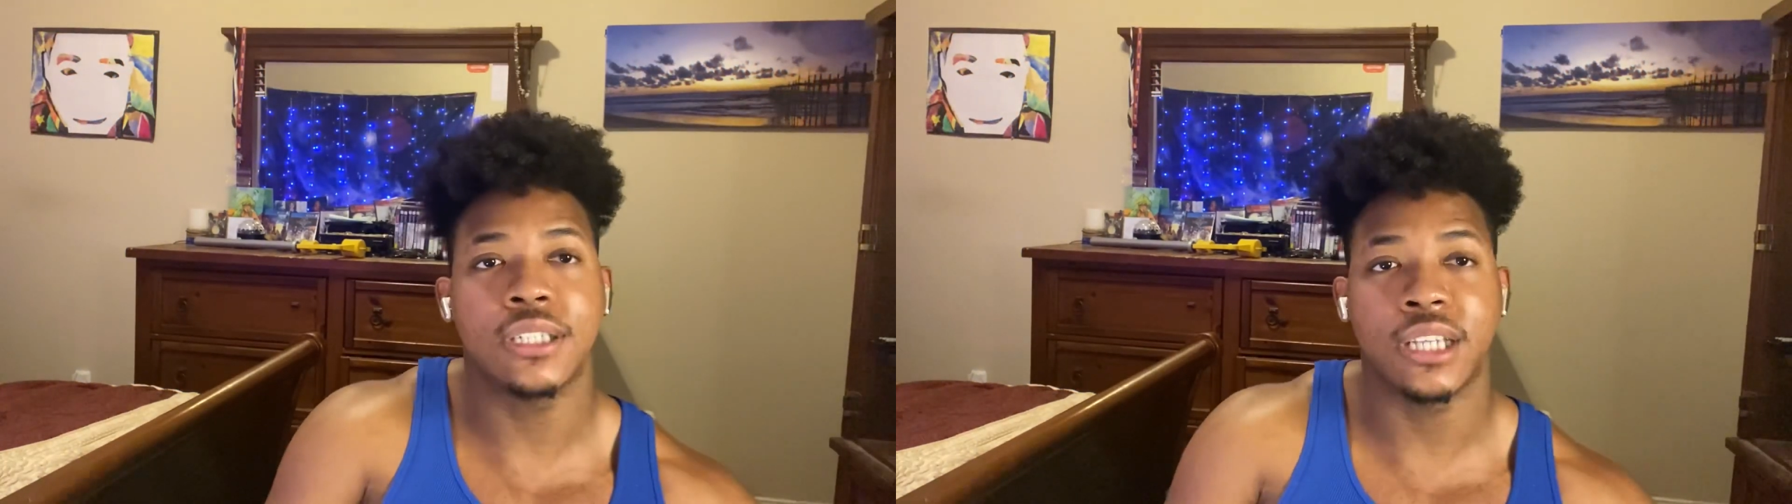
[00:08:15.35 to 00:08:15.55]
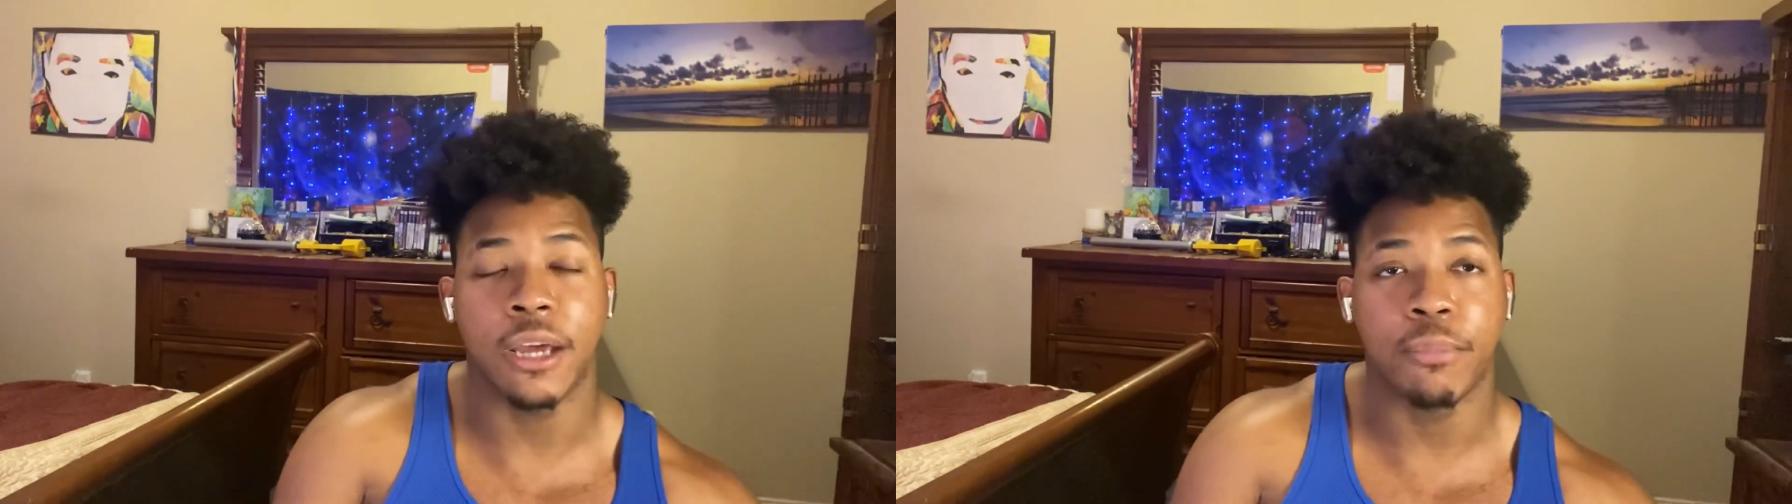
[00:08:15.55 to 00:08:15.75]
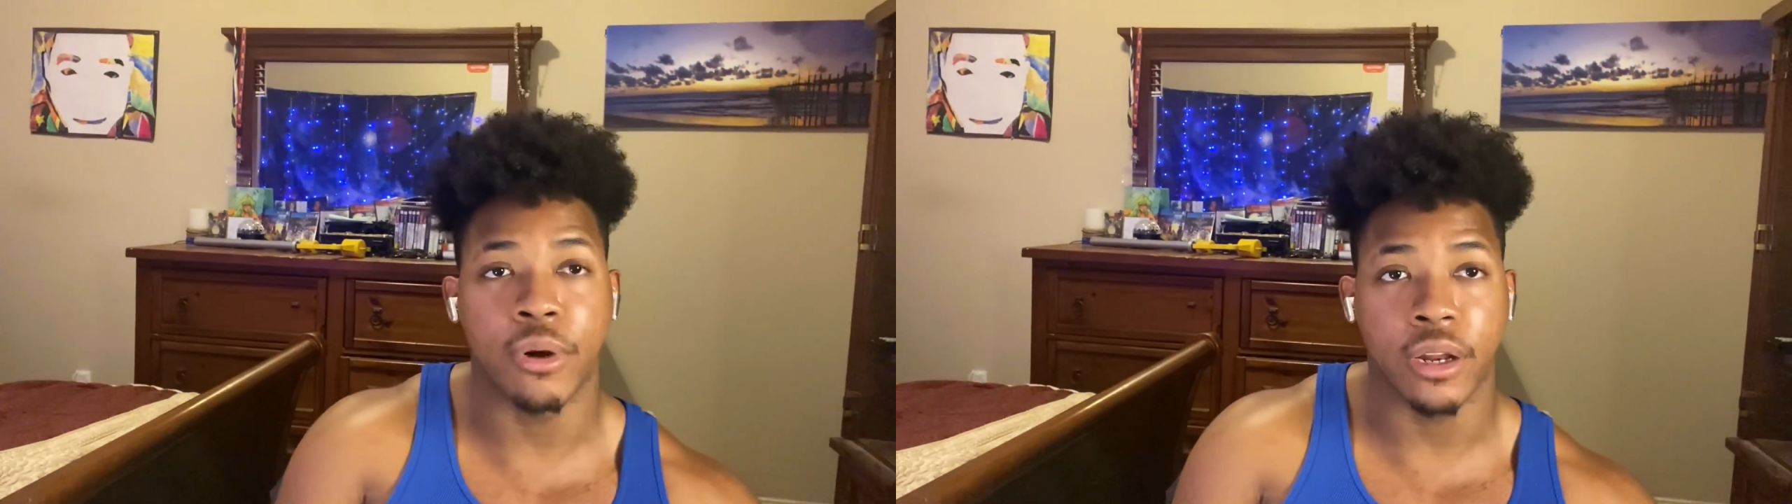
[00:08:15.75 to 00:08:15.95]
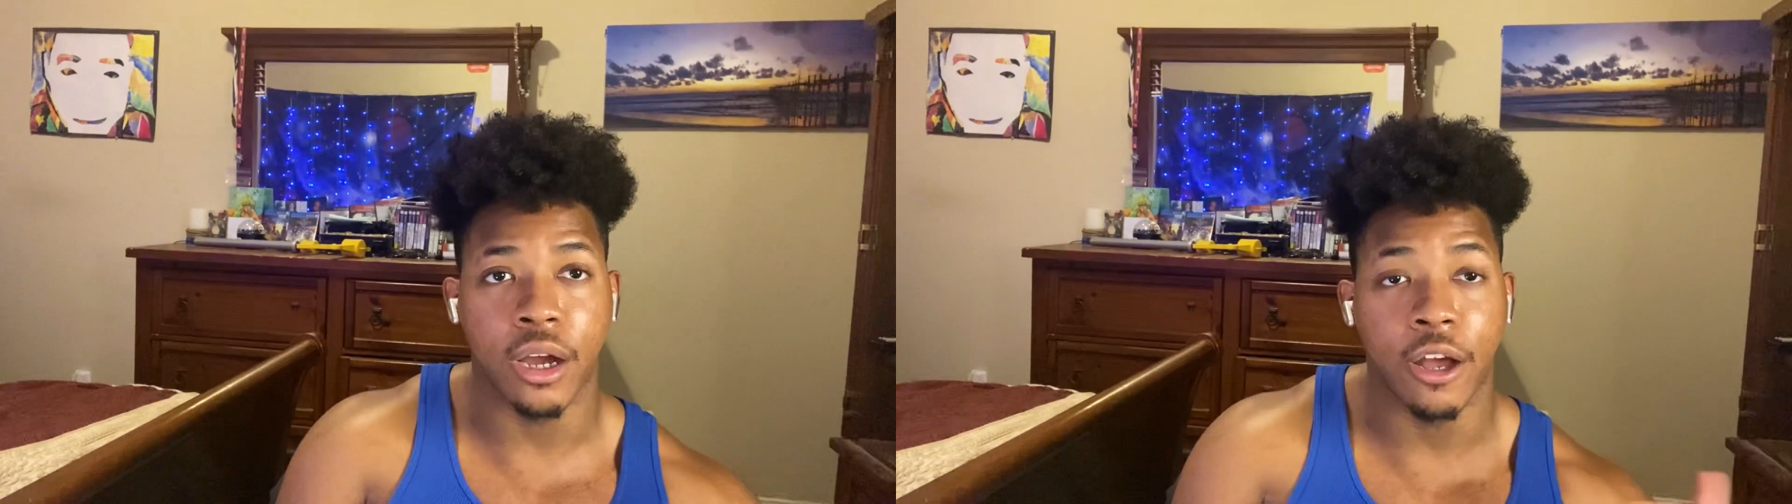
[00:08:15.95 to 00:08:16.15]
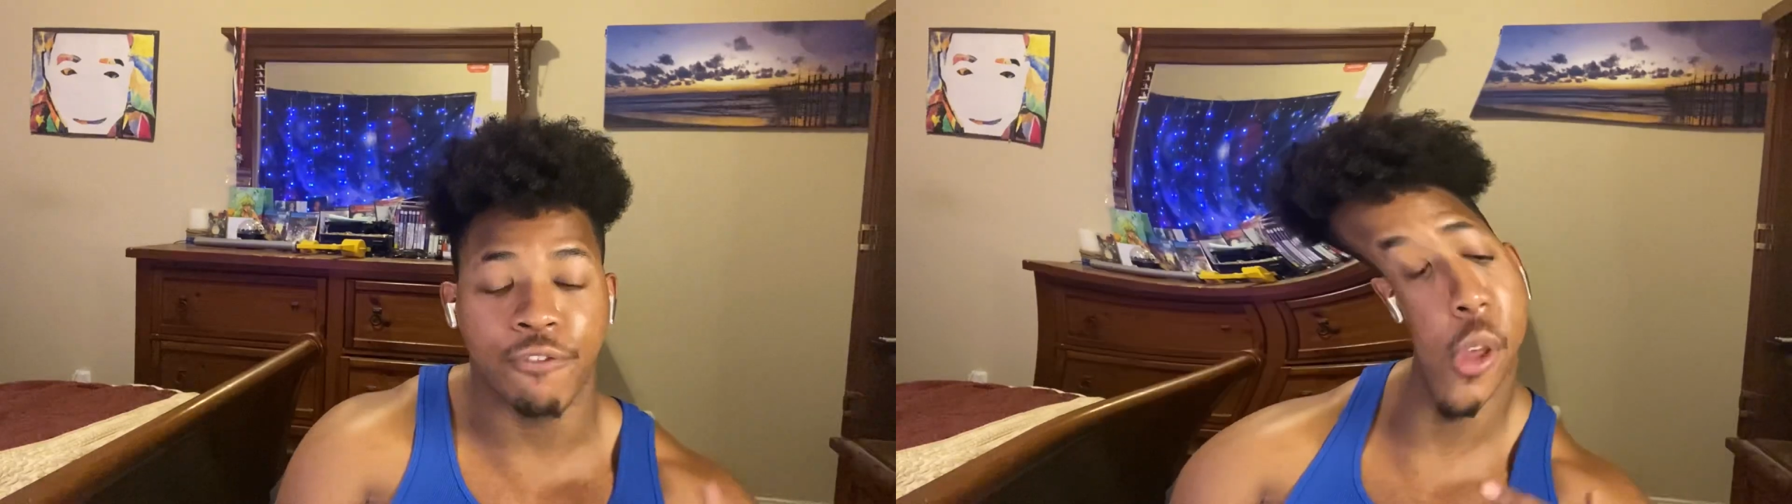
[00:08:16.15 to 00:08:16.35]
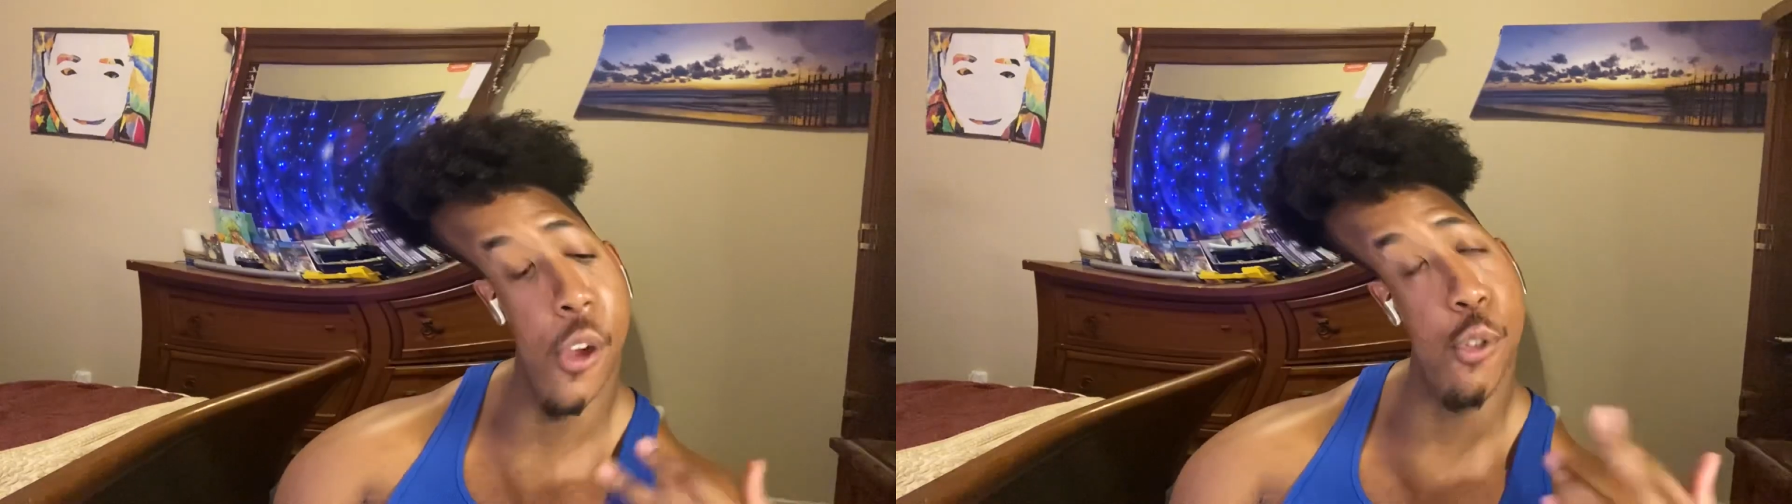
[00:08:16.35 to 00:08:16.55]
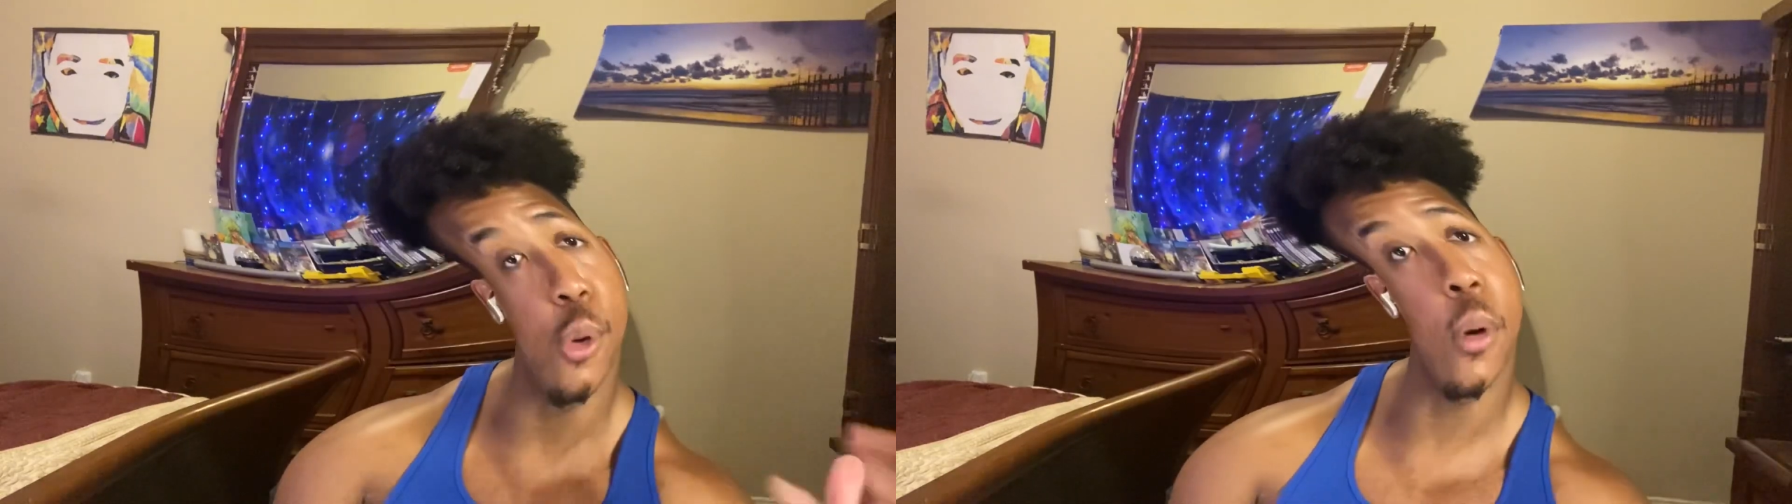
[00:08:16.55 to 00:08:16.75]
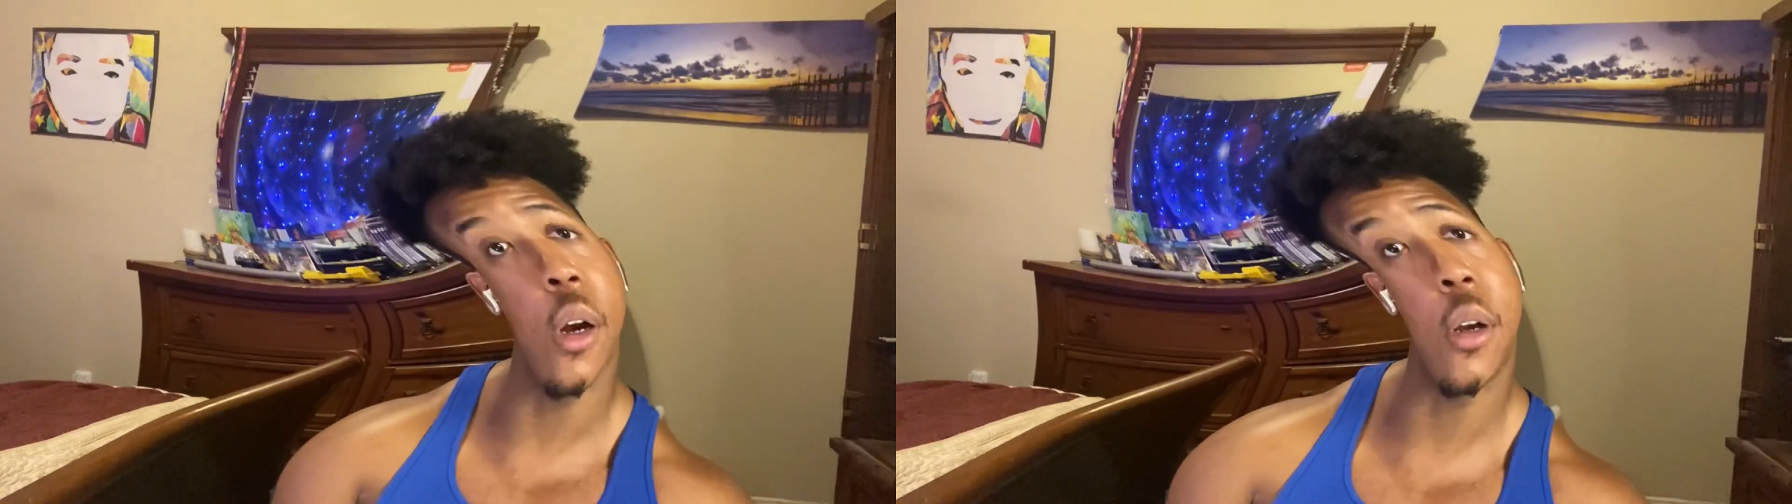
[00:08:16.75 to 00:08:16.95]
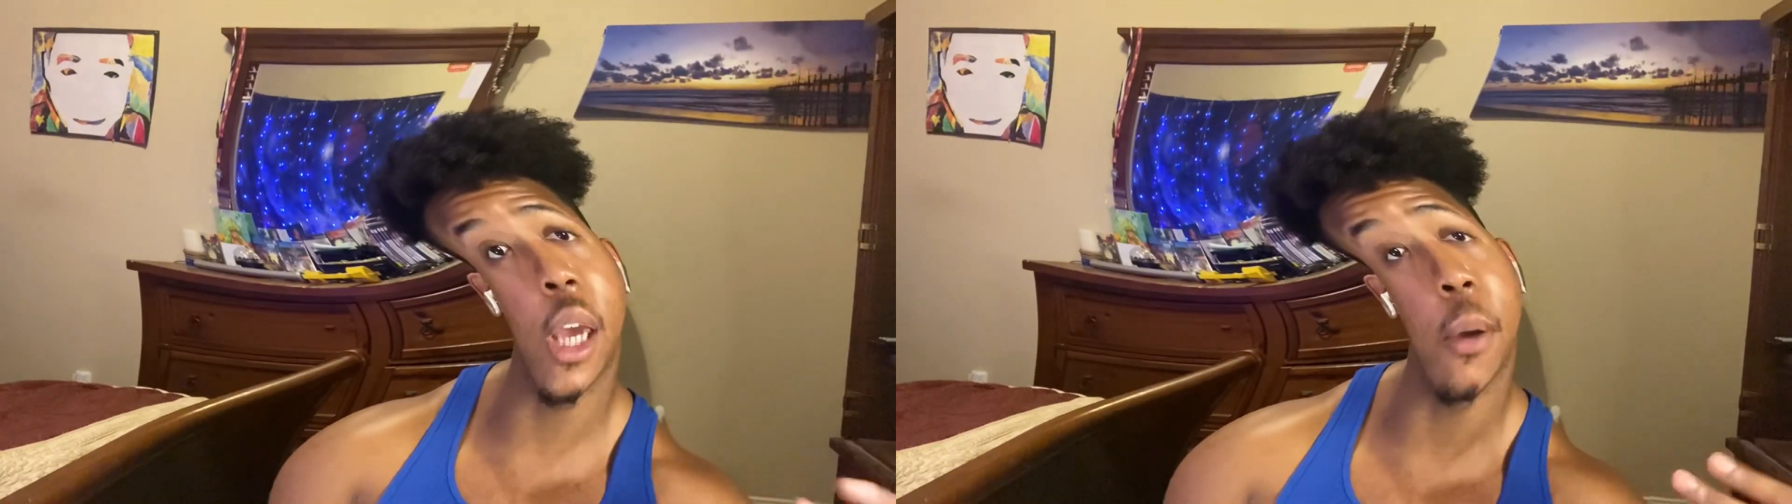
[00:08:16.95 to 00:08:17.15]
standpoint of, if you are okay